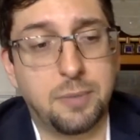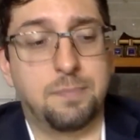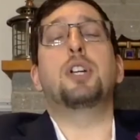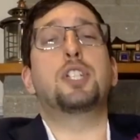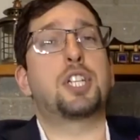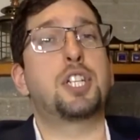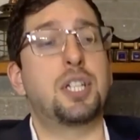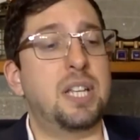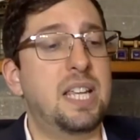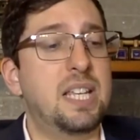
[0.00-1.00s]

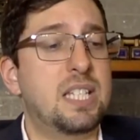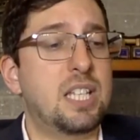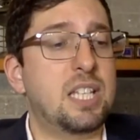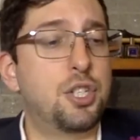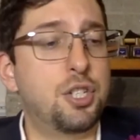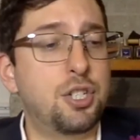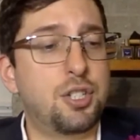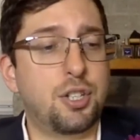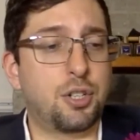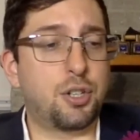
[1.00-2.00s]
Projection is
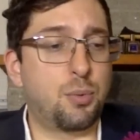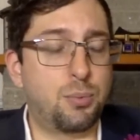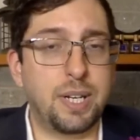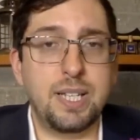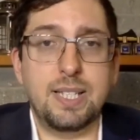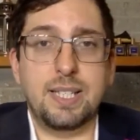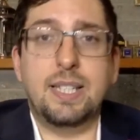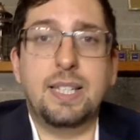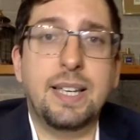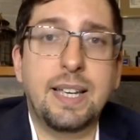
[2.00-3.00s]
just
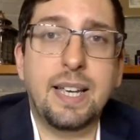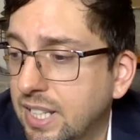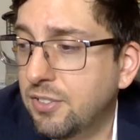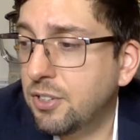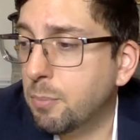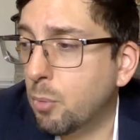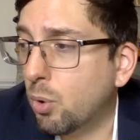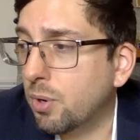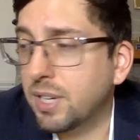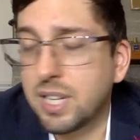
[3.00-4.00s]
crazy. Even
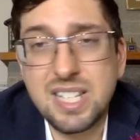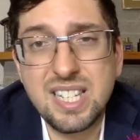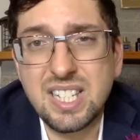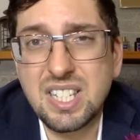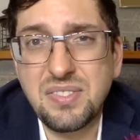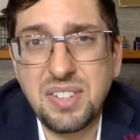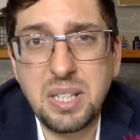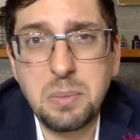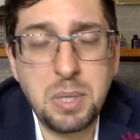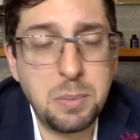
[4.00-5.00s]
more than 6 feet,
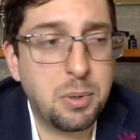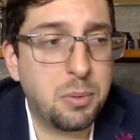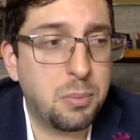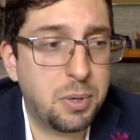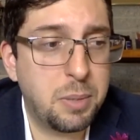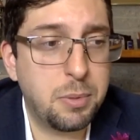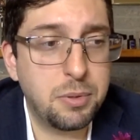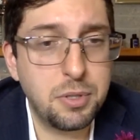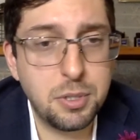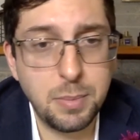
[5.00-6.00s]
people were able
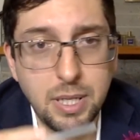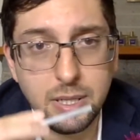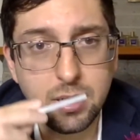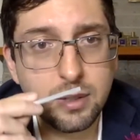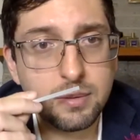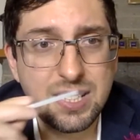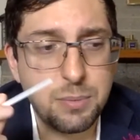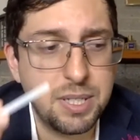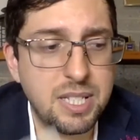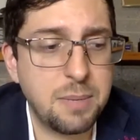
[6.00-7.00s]
to smell it. It's
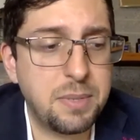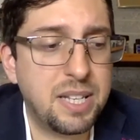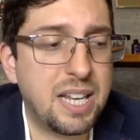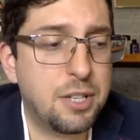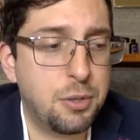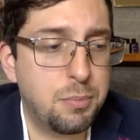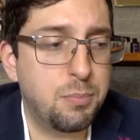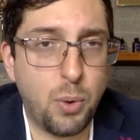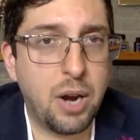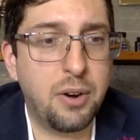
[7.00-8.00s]
really something that you
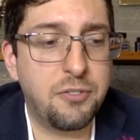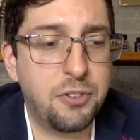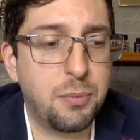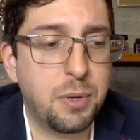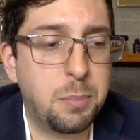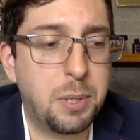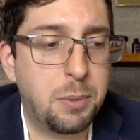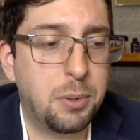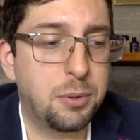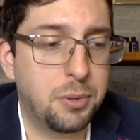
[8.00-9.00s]
wear if you want
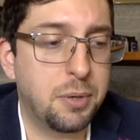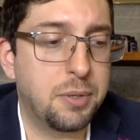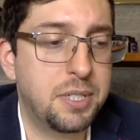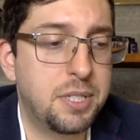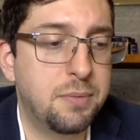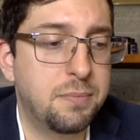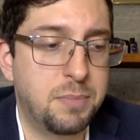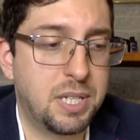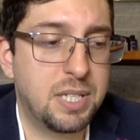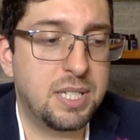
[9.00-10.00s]
people to notice you,
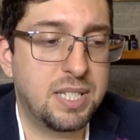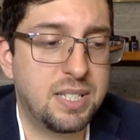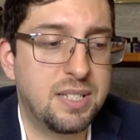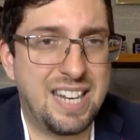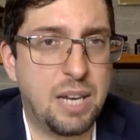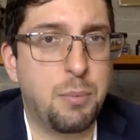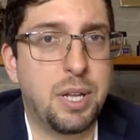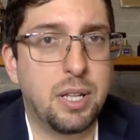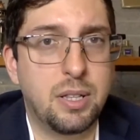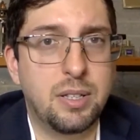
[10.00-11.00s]
because they
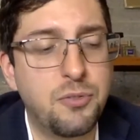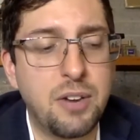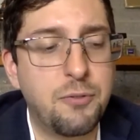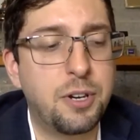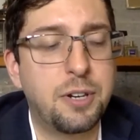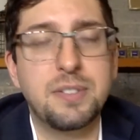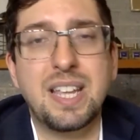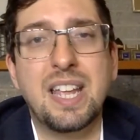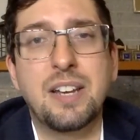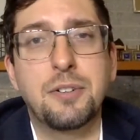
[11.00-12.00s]
will. that fragrance
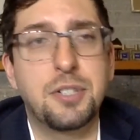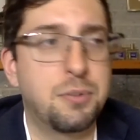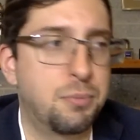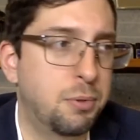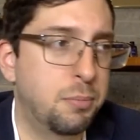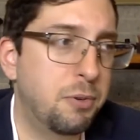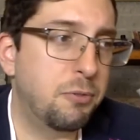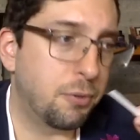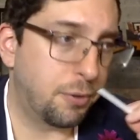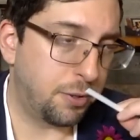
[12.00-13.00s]
enters the room
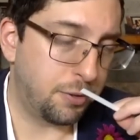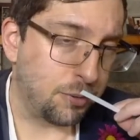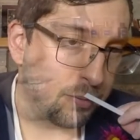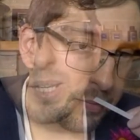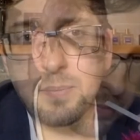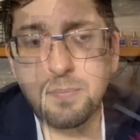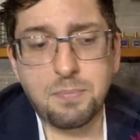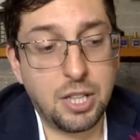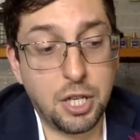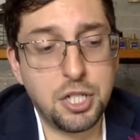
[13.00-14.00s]
before you.
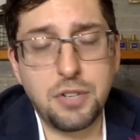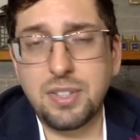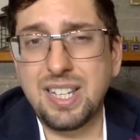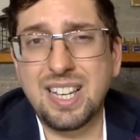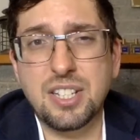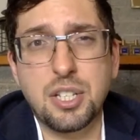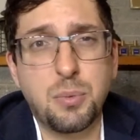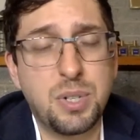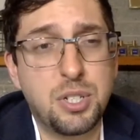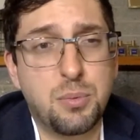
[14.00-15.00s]
Longevity also
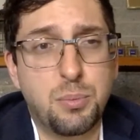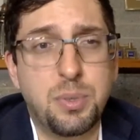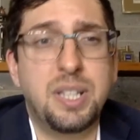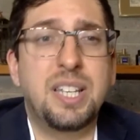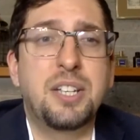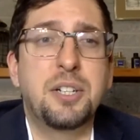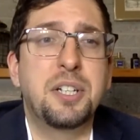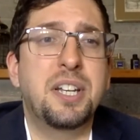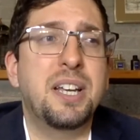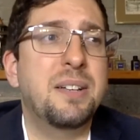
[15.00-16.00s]
was really
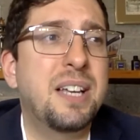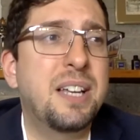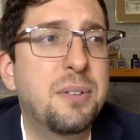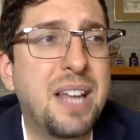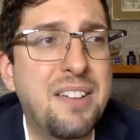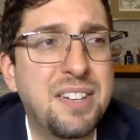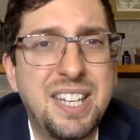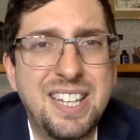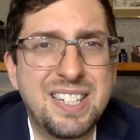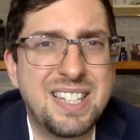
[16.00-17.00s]
good. I don't have
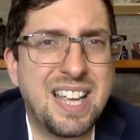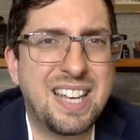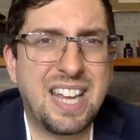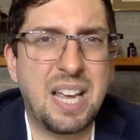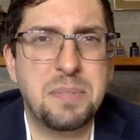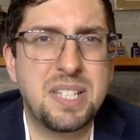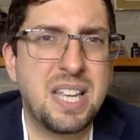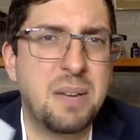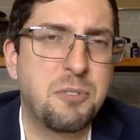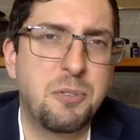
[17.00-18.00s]
any like
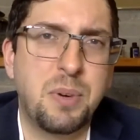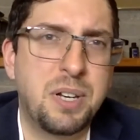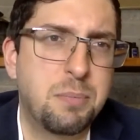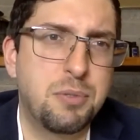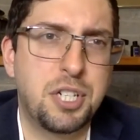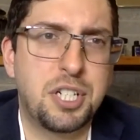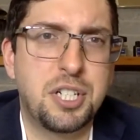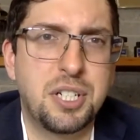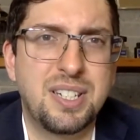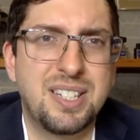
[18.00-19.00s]
timestamp for when the projection